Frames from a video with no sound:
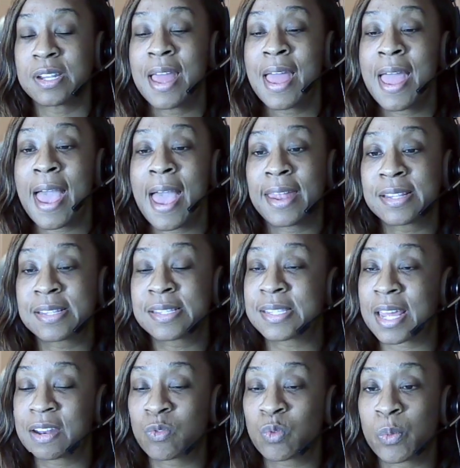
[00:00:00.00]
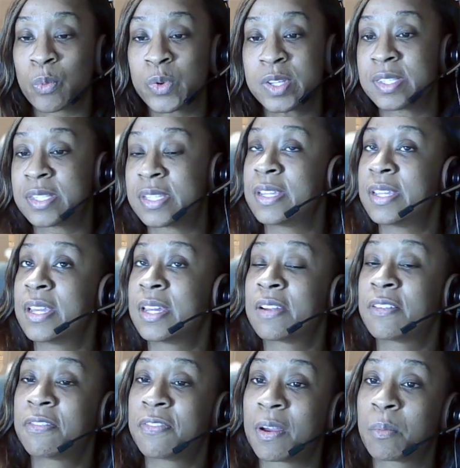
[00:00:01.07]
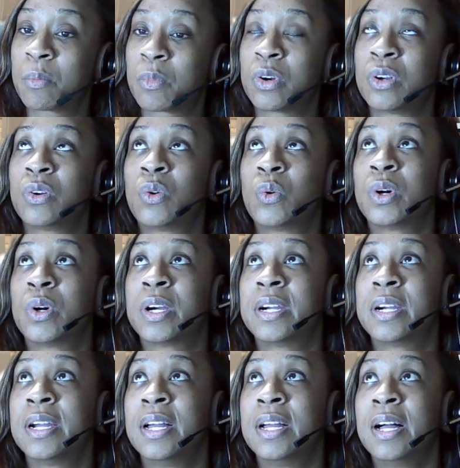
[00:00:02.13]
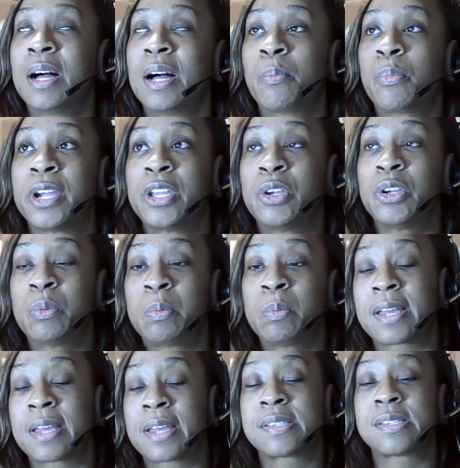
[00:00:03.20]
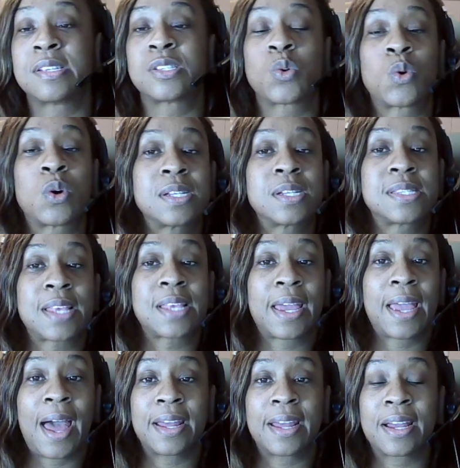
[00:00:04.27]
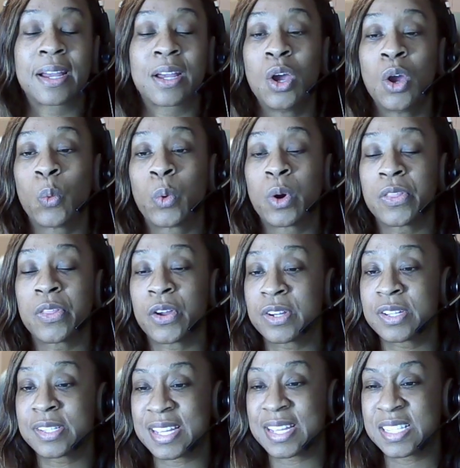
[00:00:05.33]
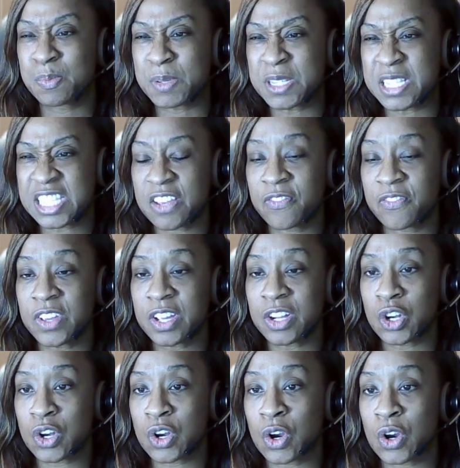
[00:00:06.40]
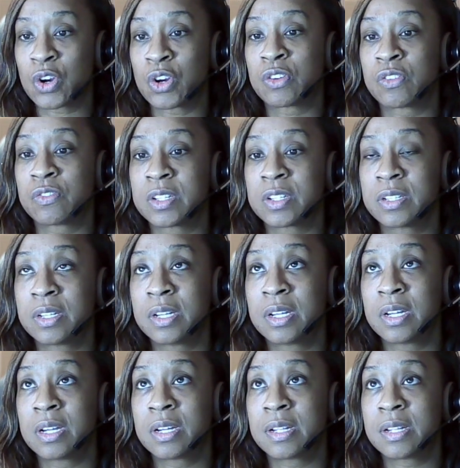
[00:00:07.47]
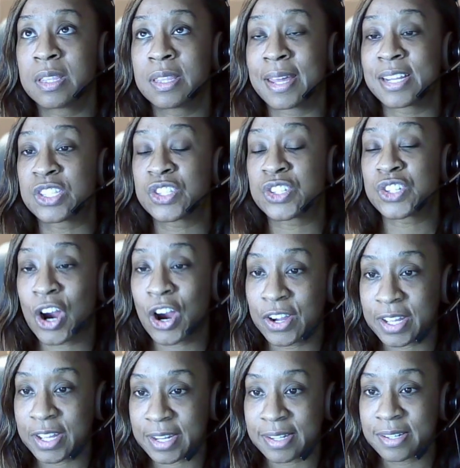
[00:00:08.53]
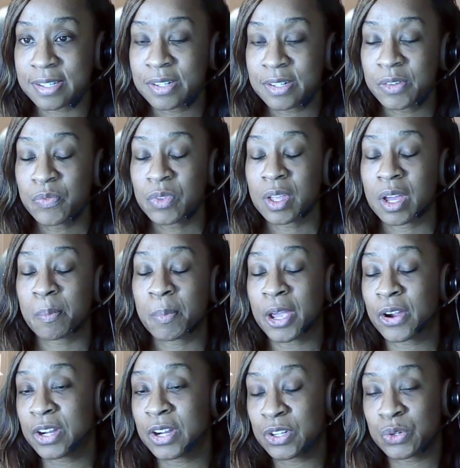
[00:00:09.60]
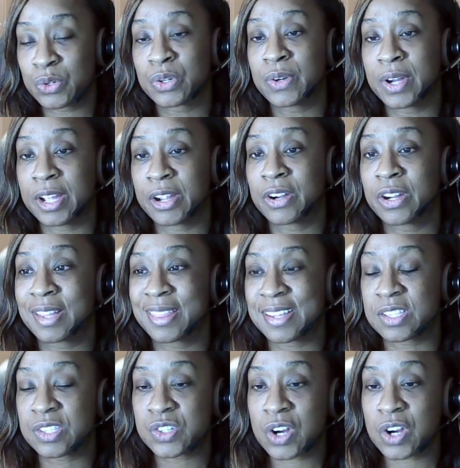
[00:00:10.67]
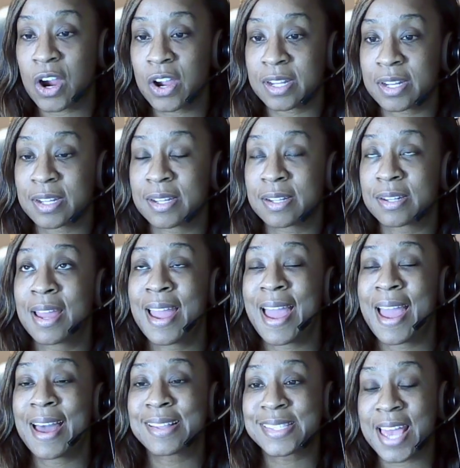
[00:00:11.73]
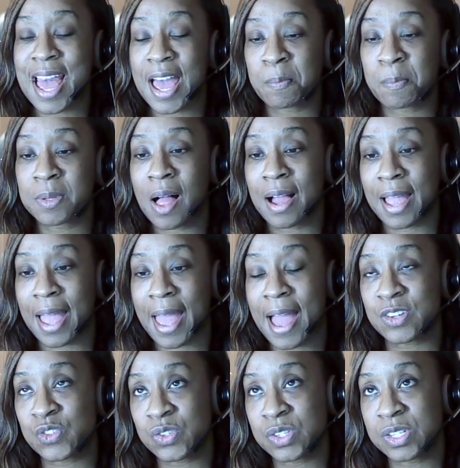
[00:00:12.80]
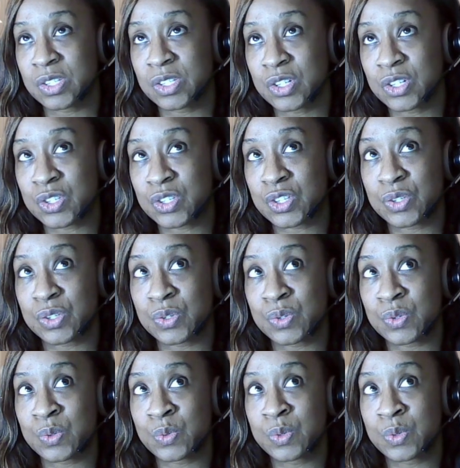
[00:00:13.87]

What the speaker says: and instead of what we see in a femoral or a brachial plexus or a sciatic, where there is a specific nerve that is targeted, a perineural area that's targeted, a tap block actually looks to